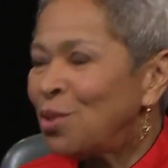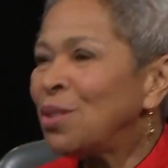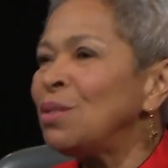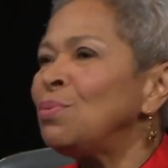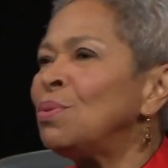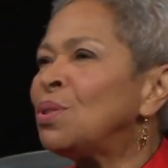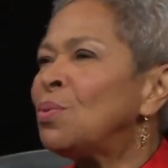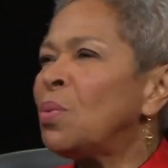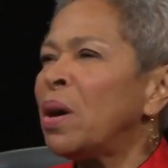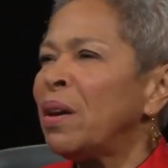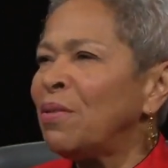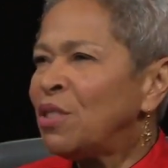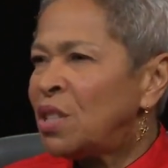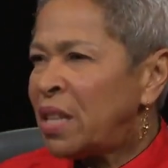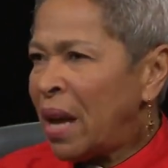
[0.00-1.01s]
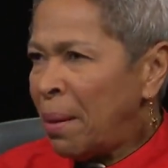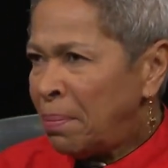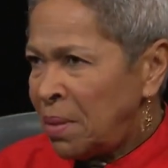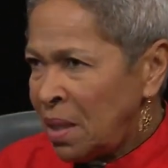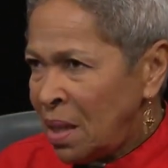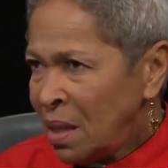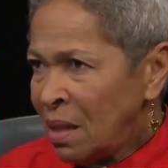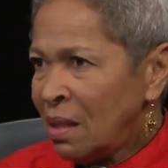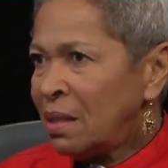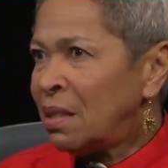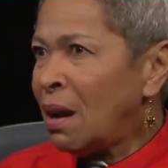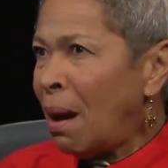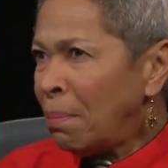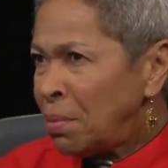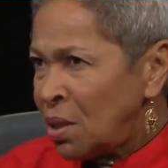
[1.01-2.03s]
So this was a way of adapting,
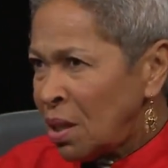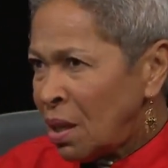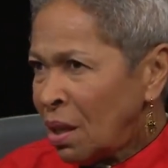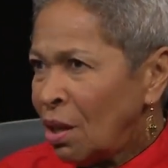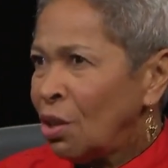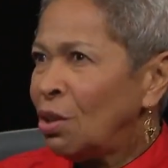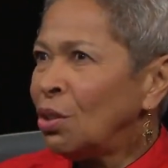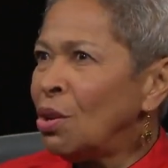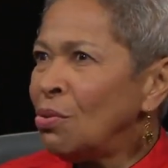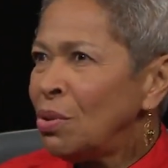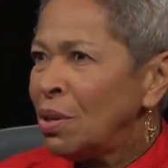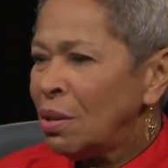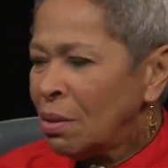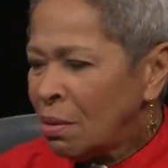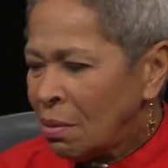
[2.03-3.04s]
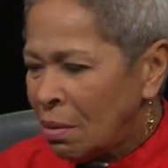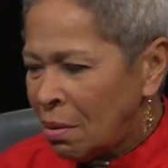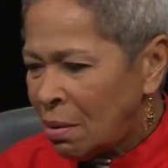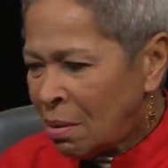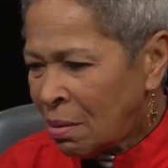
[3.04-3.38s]
adopting mm-hmm. a colonial mm-hmm.